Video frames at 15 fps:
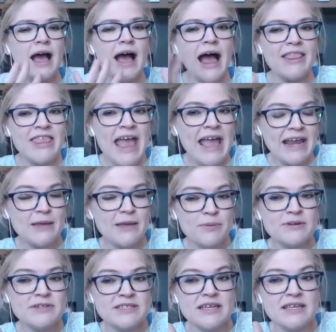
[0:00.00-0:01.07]
the
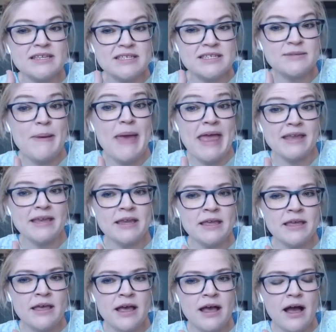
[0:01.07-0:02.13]
80% spend
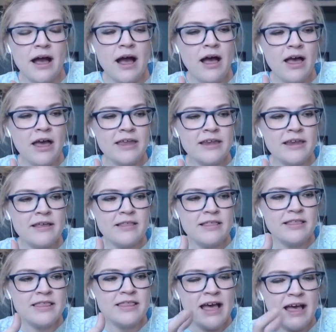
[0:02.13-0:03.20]
on
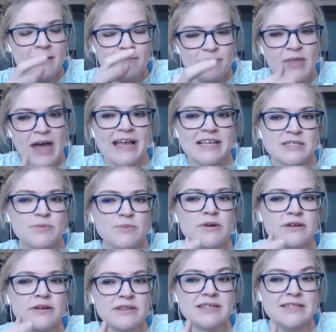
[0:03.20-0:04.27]
the
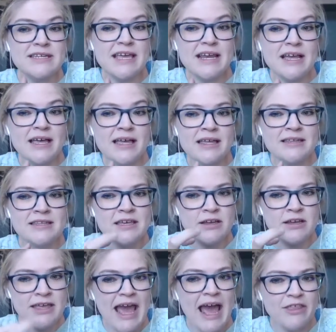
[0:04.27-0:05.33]
iceberg, the data, the
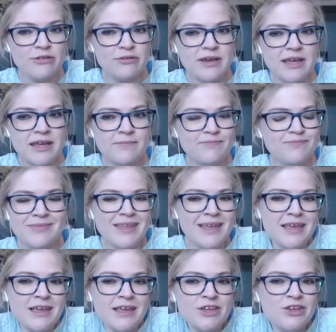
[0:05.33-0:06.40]
gathering,
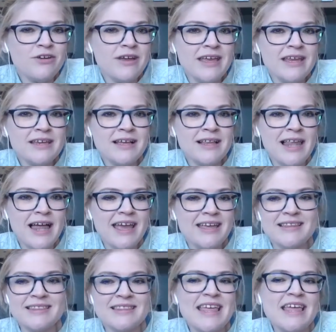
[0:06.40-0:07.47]
your end client,
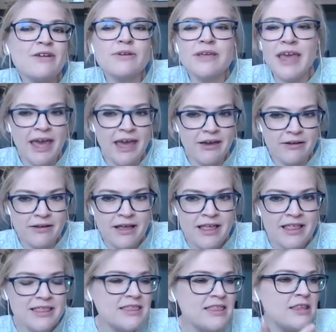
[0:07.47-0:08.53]
they don't care.
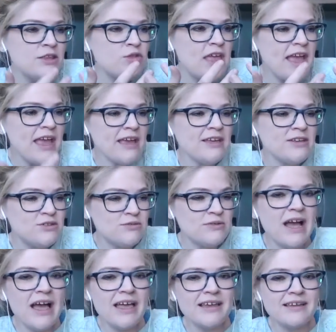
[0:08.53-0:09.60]
They do
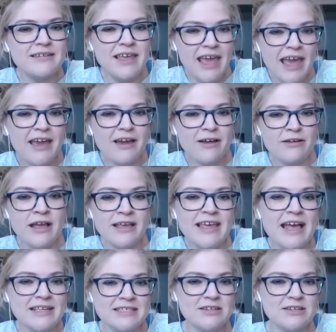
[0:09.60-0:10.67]
not care.
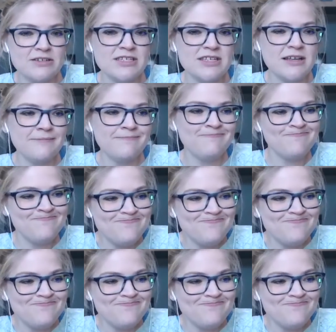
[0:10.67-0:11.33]
Yes, there's some